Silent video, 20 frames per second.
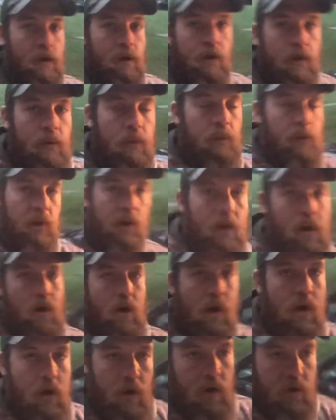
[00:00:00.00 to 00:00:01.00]
we
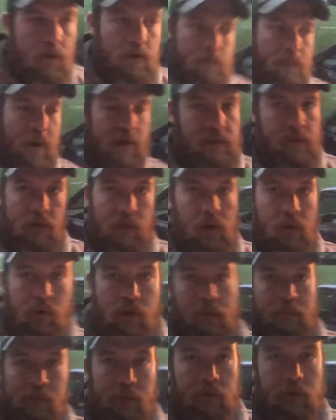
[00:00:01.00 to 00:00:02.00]
are about to load
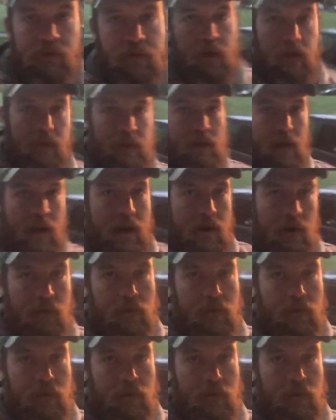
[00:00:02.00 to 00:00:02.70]
up in the truck now,